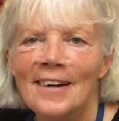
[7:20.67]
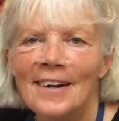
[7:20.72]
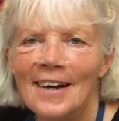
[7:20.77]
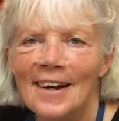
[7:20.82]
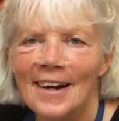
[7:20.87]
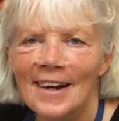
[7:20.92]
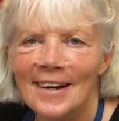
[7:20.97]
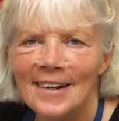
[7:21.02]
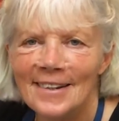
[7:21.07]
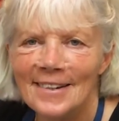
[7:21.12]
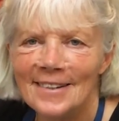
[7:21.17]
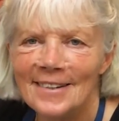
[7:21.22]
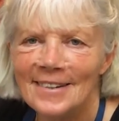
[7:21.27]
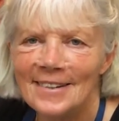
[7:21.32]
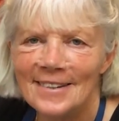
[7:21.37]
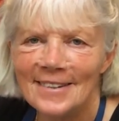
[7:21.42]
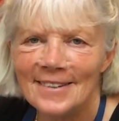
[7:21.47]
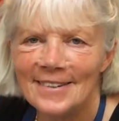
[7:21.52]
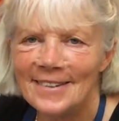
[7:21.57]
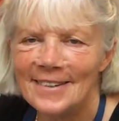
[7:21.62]
and
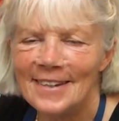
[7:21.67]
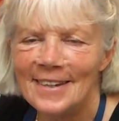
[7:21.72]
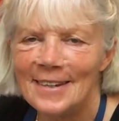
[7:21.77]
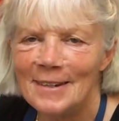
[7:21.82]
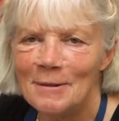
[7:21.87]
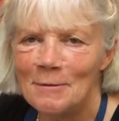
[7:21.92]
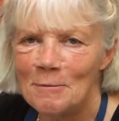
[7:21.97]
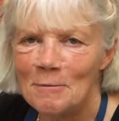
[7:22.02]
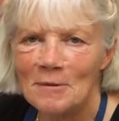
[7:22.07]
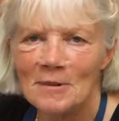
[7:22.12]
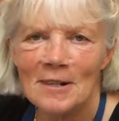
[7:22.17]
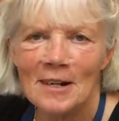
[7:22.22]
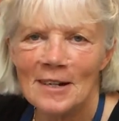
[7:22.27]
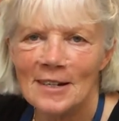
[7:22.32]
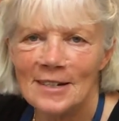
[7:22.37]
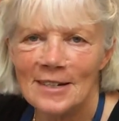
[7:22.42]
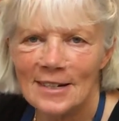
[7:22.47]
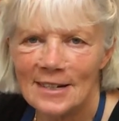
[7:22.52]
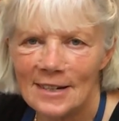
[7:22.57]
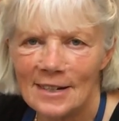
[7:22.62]
see what I
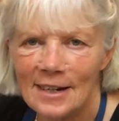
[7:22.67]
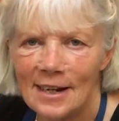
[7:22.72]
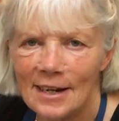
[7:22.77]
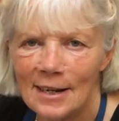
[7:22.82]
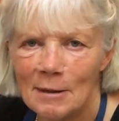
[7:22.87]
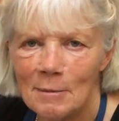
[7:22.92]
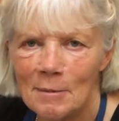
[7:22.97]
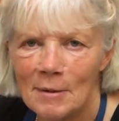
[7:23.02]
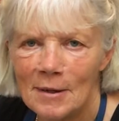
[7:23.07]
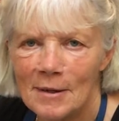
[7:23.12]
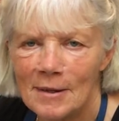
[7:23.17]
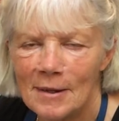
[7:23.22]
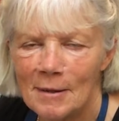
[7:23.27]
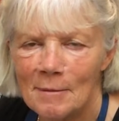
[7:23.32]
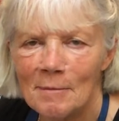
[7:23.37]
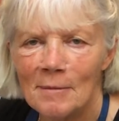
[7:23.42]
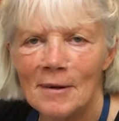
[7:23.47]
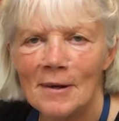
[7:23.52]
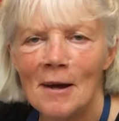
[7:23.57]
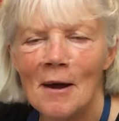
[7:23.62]
didn't like about
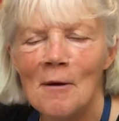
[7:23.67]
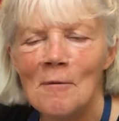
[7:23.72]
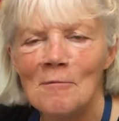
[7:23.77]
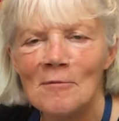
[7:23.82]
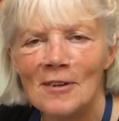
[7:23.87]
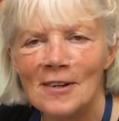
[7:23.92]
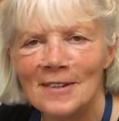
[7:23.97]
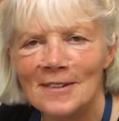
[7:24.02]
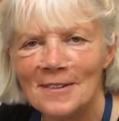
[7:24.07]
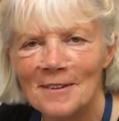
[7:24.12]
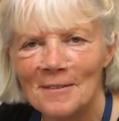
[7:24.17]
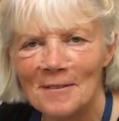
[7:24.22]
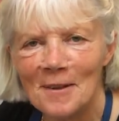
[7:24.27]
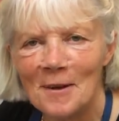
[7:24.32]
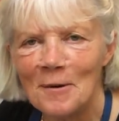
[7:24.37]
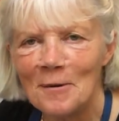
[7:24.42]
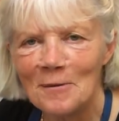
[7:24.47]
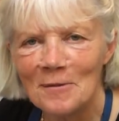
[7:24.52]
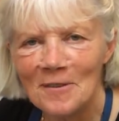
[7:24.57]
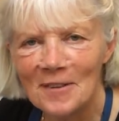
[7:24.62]
them. Hopefully it's not the
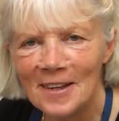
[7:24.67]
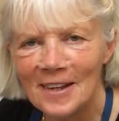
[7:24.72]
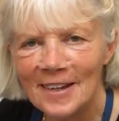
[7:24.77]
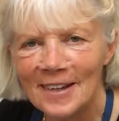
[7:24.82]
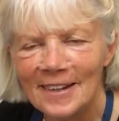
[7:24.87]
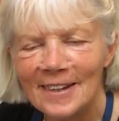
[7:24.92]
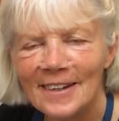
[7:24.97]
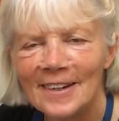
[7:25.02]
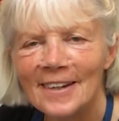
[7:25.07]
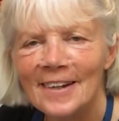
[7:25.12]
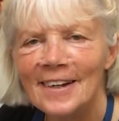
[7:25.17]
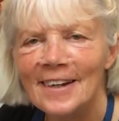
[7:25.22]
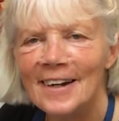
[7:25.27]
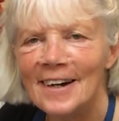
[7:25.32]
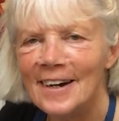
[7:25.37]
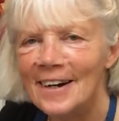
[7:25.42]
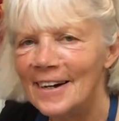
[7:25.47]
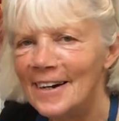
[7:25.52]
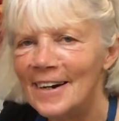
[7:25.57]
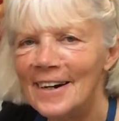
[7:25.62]
whole thing,
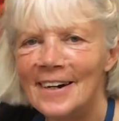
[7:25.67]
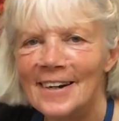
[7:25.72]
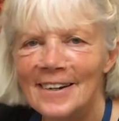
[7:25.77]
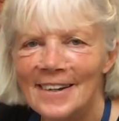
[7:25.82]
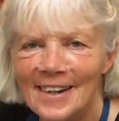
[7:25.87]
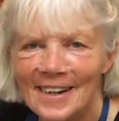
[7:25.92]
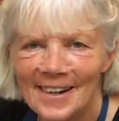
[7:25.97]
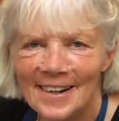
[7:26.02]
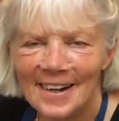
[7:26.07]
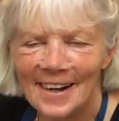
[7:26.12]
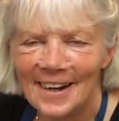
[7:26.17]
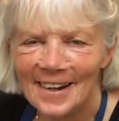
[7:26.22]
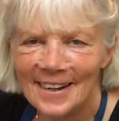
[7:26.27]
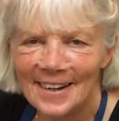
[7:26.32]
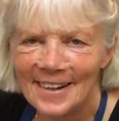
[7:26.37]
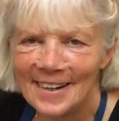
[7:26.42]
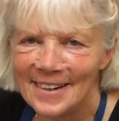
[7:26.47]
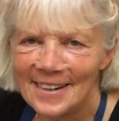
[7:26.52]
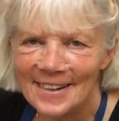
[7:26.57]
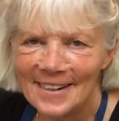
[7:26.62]
and that I
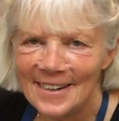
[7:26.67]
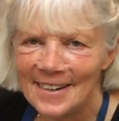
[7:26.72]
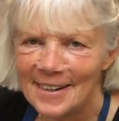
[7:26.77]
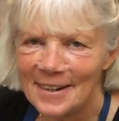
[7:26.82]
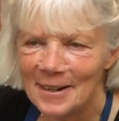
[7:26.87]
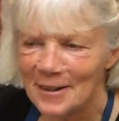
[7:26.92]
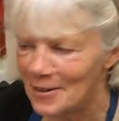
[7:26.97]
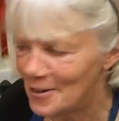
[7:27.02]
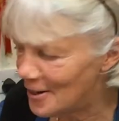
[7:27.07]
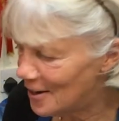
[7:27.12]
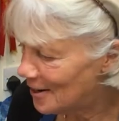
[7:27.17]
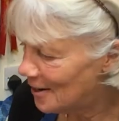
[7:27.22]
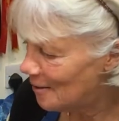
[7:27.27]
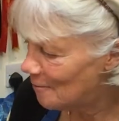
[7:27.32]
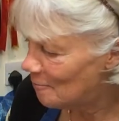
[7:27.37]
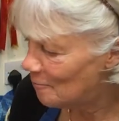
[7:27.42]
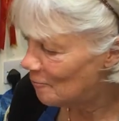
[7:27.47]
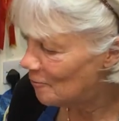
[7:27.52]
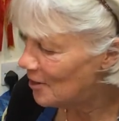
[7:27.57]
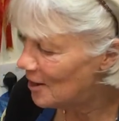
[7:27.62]

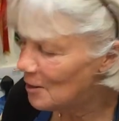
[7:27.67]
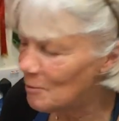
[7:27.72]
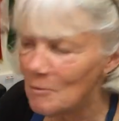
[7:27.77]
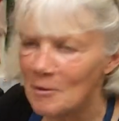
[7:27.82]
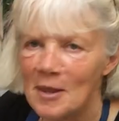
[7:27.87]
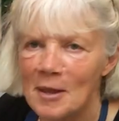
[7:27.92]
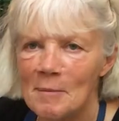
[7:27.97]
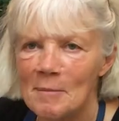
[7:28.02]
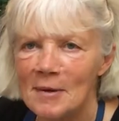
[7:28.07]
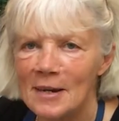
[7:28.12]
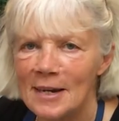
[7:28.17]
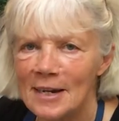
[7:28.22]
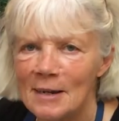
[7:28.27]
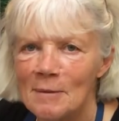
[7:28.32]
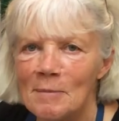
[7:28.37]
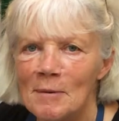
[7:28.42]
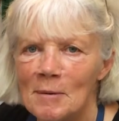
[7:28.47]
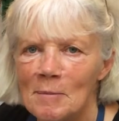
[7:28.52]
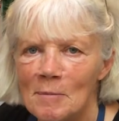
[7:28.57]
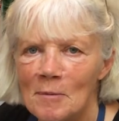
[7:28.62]
can fiddle with them a little
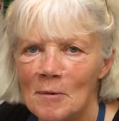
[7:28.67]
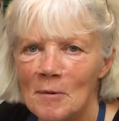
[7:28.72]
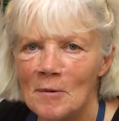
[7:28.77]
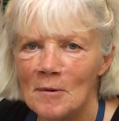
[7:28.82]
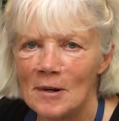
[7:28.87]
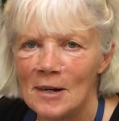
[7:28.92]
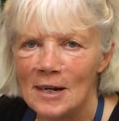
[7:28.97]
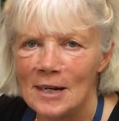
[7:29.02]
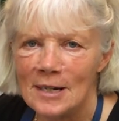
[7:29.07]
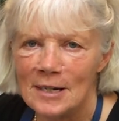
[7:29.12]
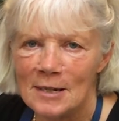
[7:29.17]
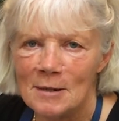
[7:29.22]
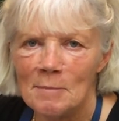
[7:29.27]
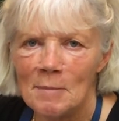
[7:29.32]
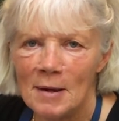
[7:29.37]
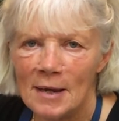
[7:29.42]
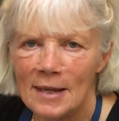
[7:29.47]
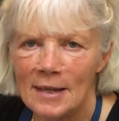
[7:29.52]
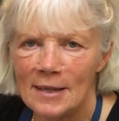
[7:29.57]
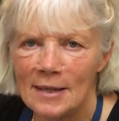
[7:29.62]
bit more to
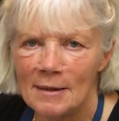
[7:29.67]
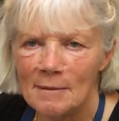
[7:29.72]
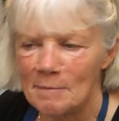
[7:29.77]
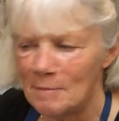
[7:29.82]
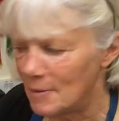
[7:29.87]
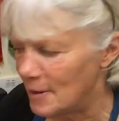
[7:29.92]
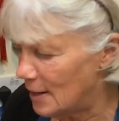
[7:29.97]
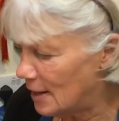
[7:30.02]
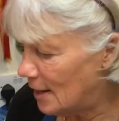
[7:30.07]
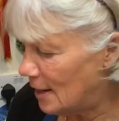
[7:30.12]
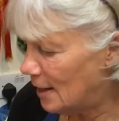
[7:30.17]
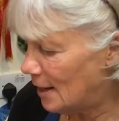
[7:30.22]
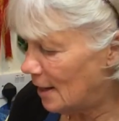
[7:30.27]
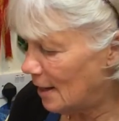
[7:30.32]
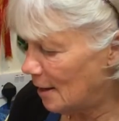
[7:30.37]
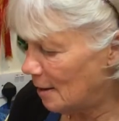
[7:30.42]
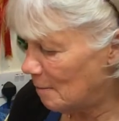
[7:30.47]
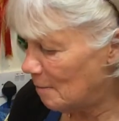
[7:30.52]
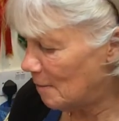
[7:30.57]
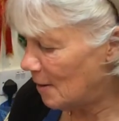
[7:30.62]
make them
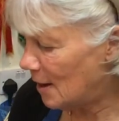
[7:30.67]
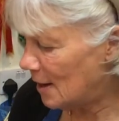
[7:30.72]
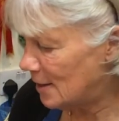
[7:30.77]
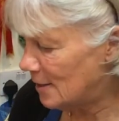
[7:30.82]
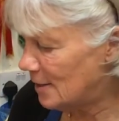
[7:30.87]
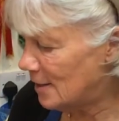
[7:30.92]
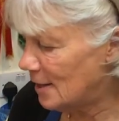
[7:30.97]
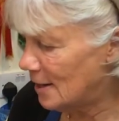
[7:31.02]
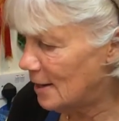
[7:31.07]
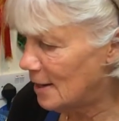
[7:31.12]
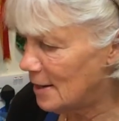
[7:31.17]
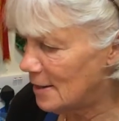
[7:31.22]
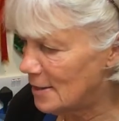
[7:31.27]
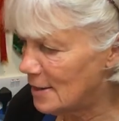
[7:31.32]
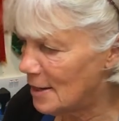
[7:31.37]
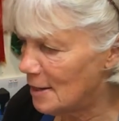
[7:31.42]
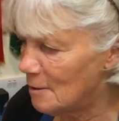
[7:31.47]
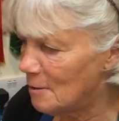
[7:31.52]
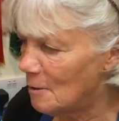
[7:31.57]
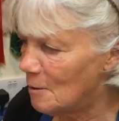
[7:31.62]
as
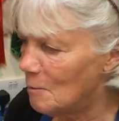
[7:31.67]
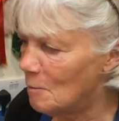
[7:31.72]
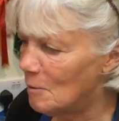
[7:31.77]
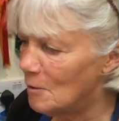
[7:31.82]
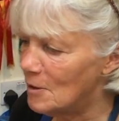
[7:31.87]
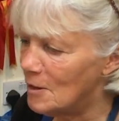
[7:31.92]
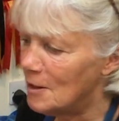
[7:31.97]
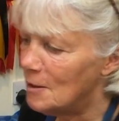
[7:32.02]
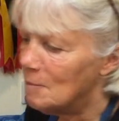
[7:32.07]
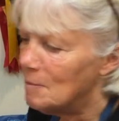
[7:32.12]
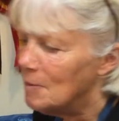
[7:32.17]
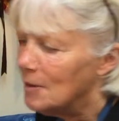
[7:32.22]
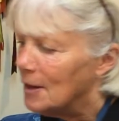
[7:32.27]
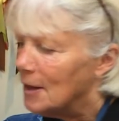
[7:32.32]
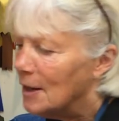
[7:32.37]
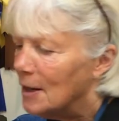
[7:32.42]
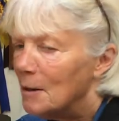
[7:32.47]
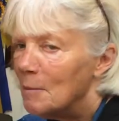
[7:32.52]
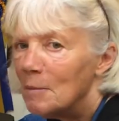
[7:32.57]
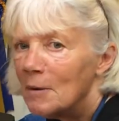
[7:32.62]
I want them.
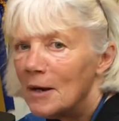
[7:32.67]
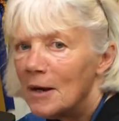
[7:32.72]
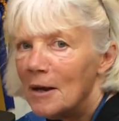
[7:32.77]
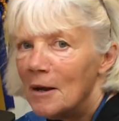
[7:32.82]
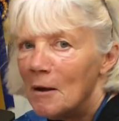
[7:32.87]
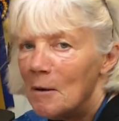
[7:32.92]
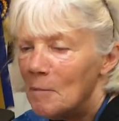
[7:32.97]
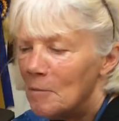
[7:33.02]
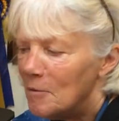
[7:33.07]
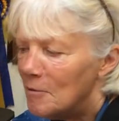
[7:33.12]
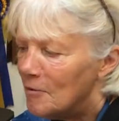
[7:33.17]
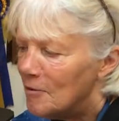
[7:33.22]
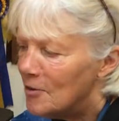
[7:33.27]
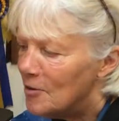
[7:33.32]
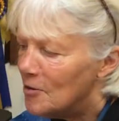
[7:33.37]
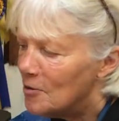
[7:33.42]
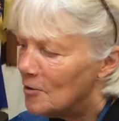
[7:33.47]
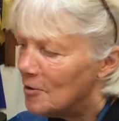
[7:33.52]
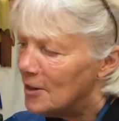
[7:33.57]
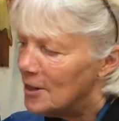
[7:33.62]
But I hope you've
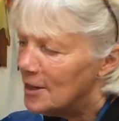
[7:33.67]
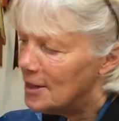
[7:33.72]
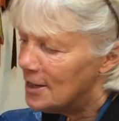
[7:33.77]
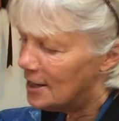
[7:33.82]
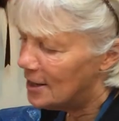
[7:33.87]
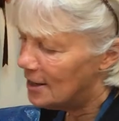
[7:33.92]
enjoyed